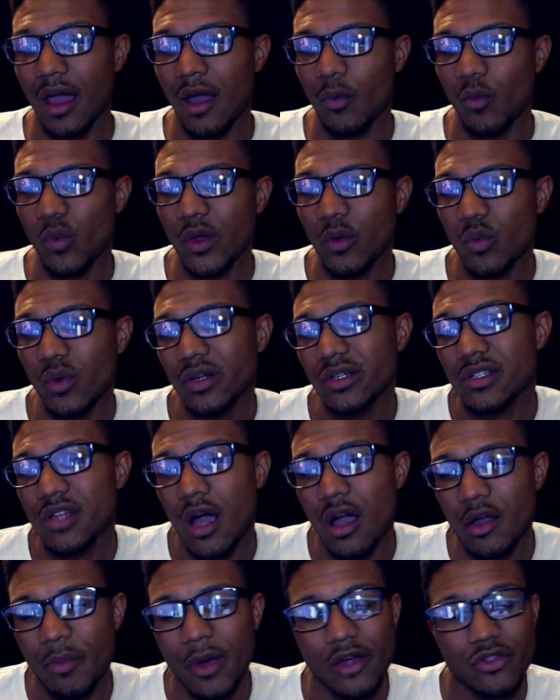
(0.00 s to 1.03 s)
We would
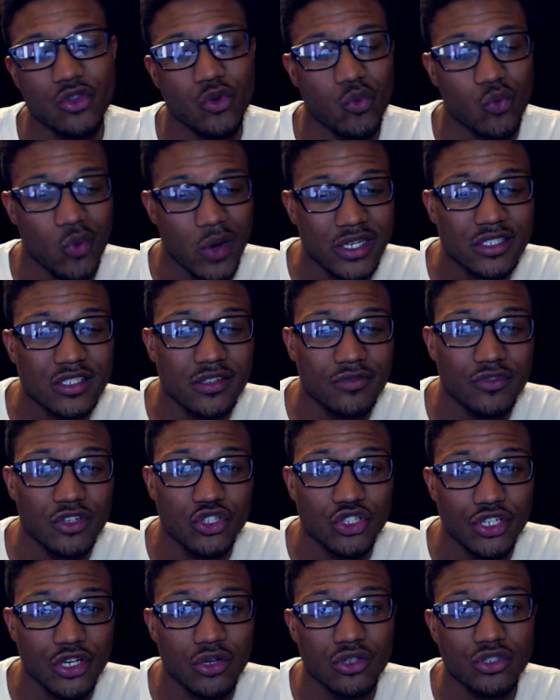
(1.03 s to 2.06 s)
talk about the rest of the
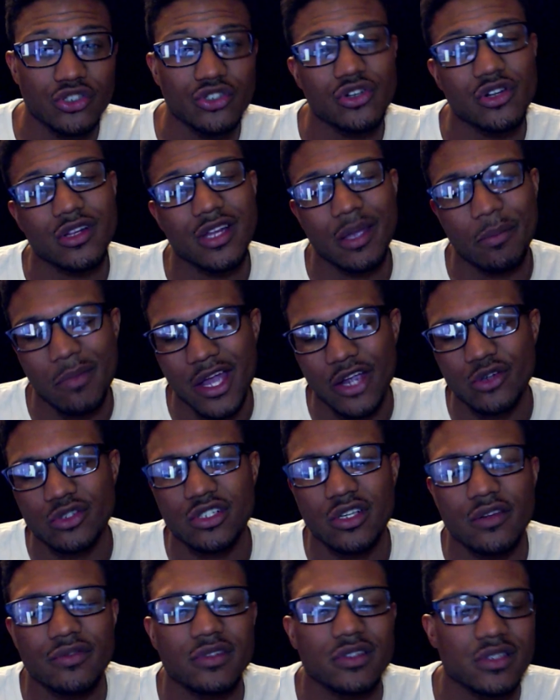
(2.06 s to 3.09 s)
shows, you know, like
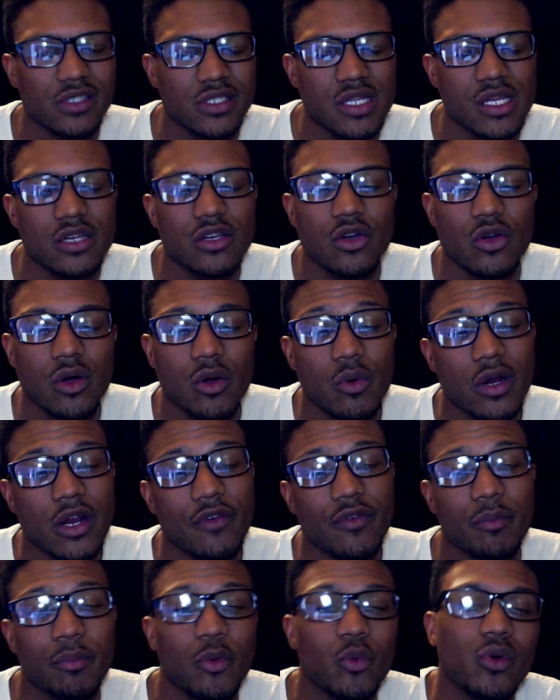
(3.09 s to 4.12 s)
Microsoft and Nintendo or
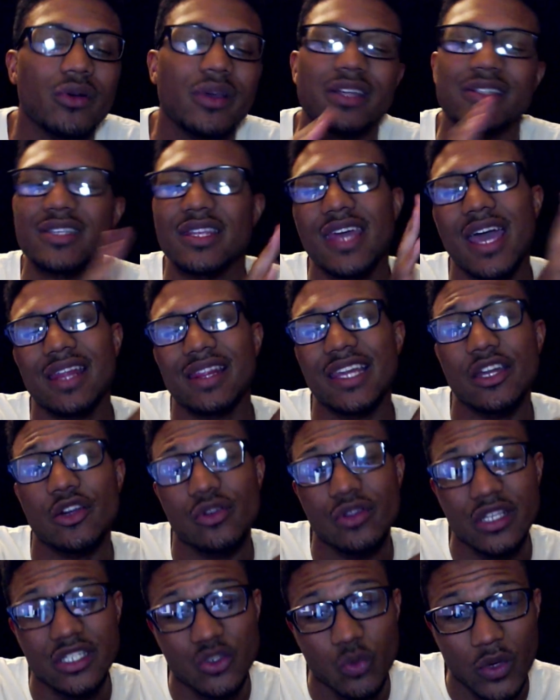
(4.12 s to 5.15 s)
whatever, but we'll get to that
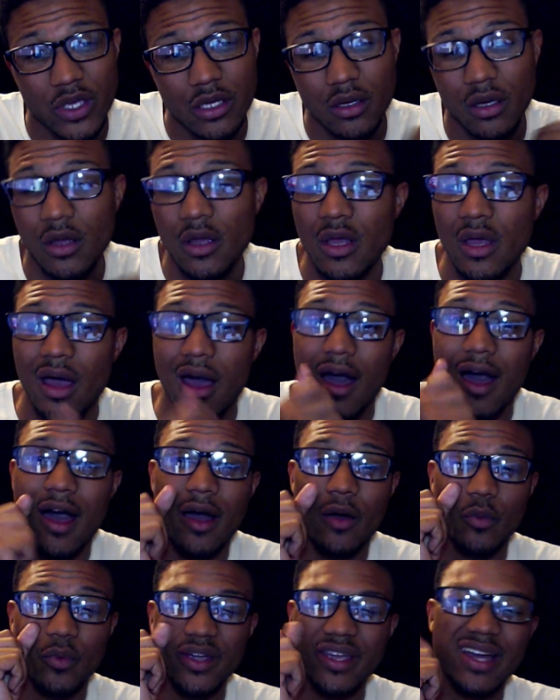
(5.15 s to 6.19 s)
later this week.
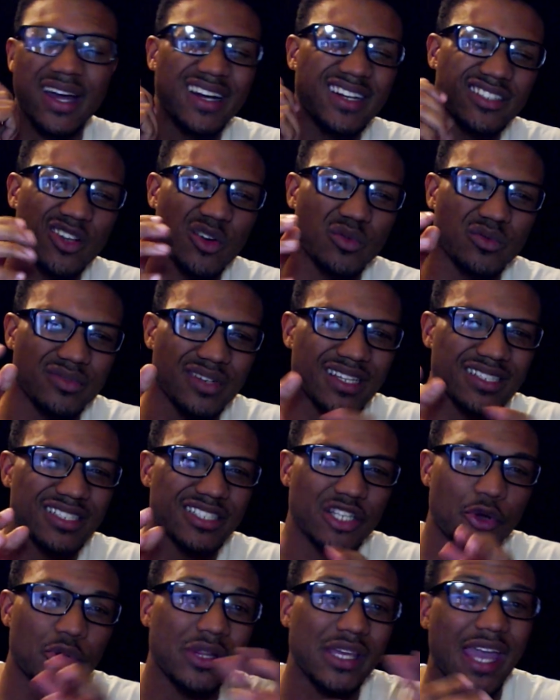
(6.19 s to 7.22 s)
We kind of don't
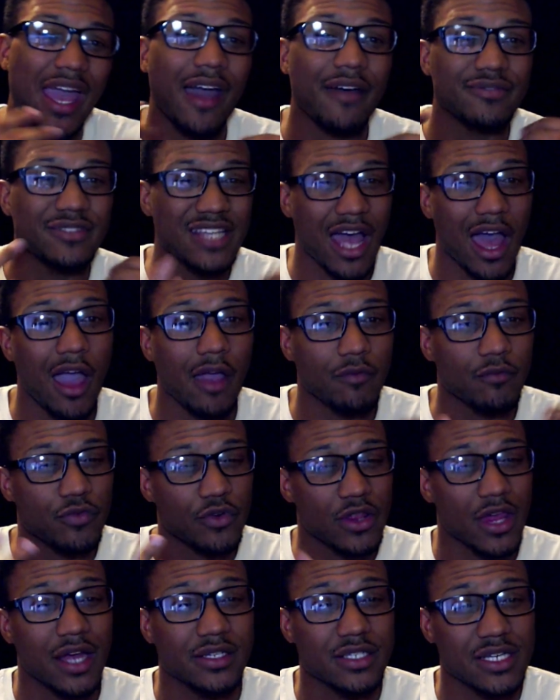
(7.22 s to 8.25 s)
necessarily have time for
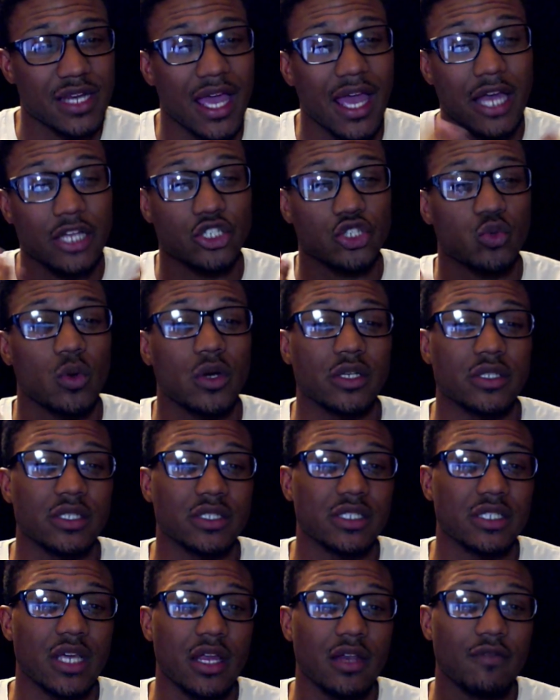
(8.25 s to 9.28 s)
that today. I just wanted to
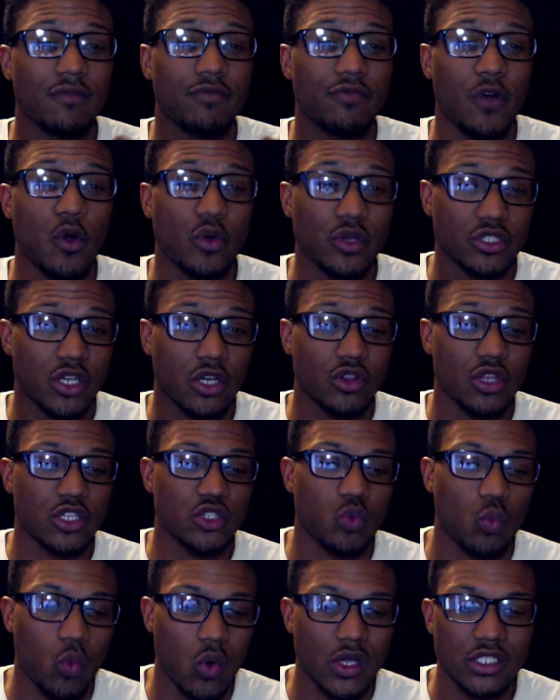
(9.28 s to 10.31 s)
sit and focus on
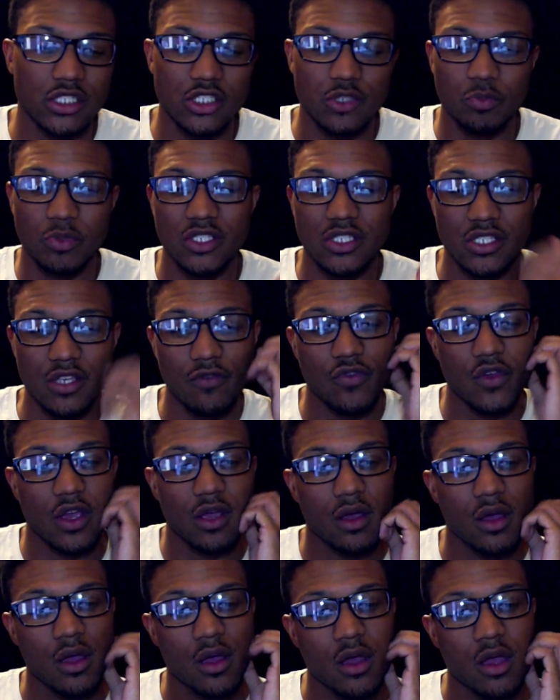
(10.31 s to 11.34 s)
this one specific,
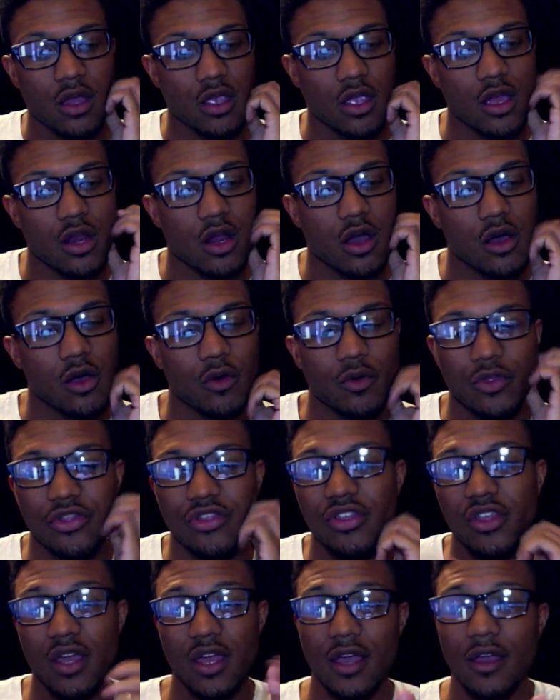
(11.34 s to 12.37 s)
you know,
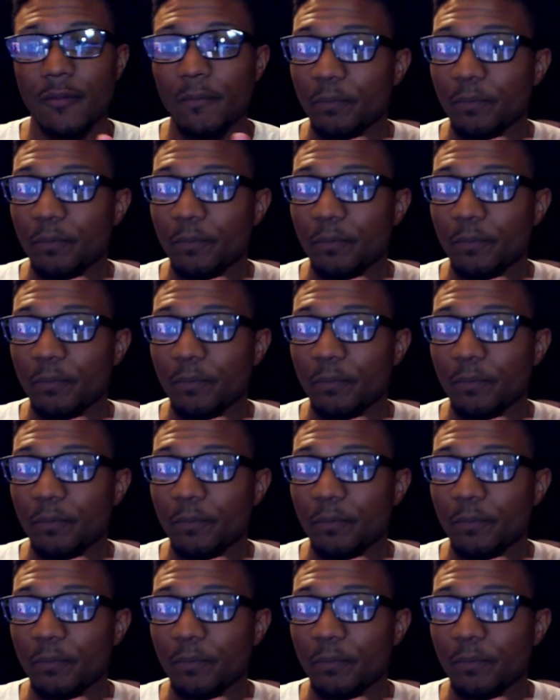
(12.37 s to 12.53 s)
thing.